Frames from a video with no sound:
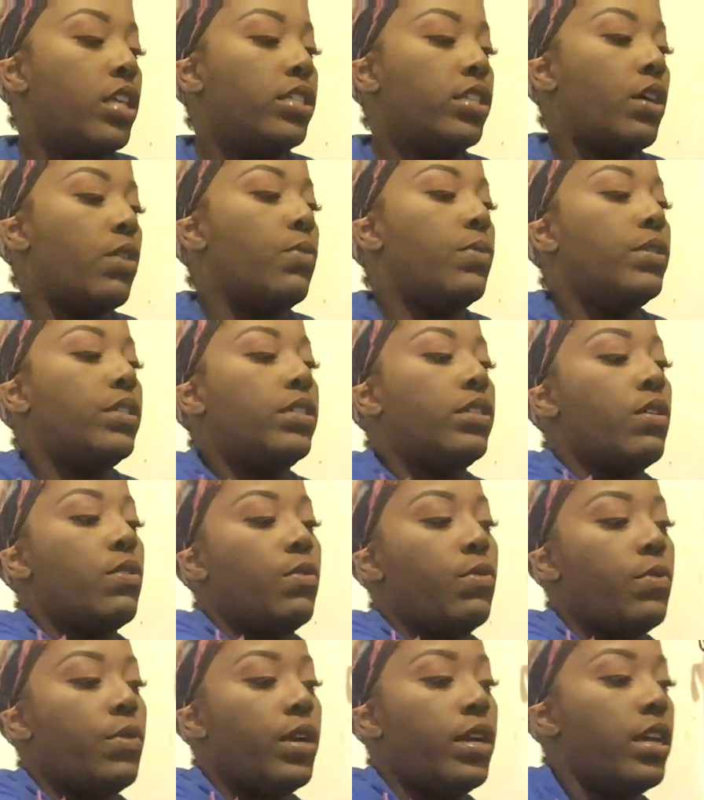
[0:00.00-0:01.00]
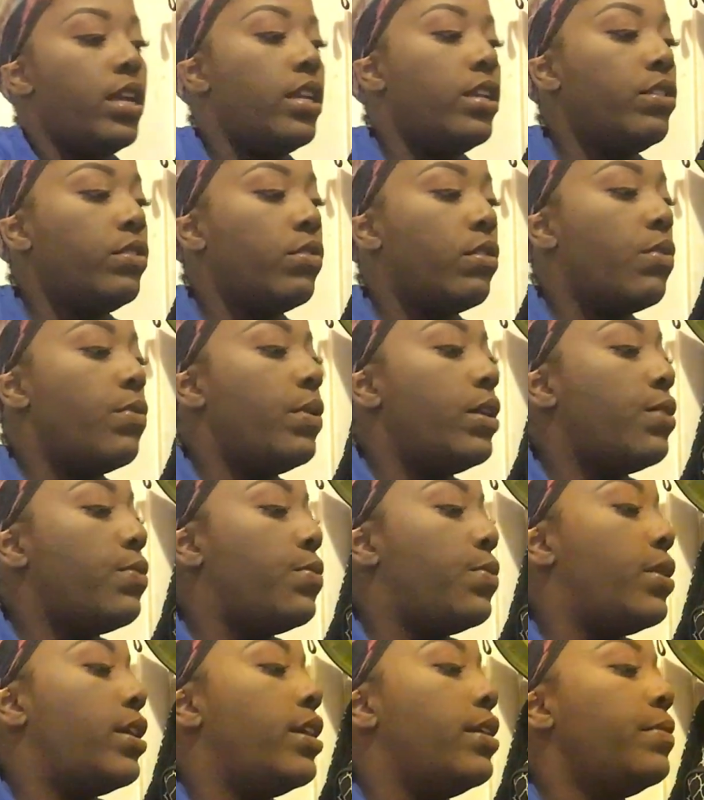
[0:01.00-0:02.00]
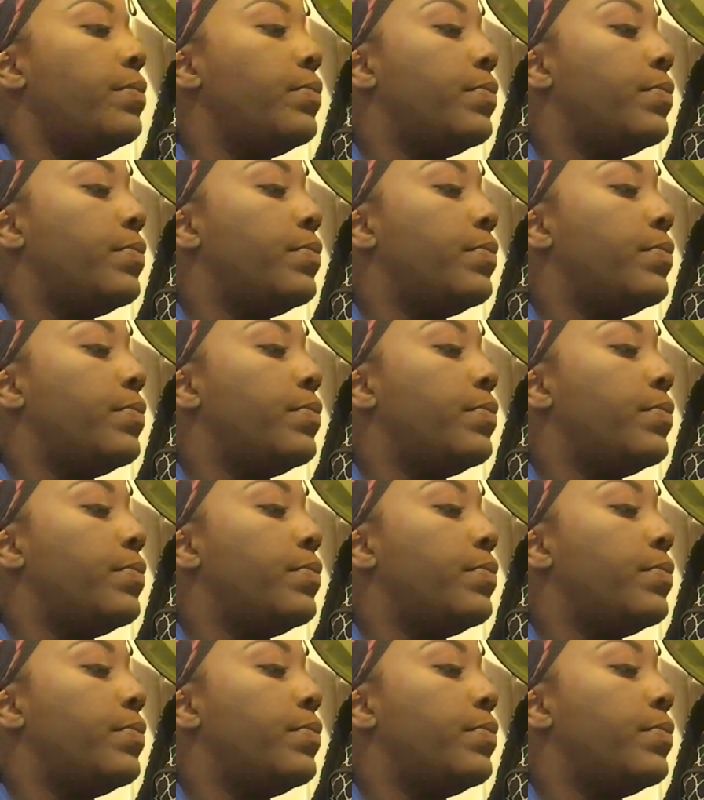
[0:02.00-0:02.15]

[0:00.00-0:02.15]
So we're just going to go ahead and throw it on.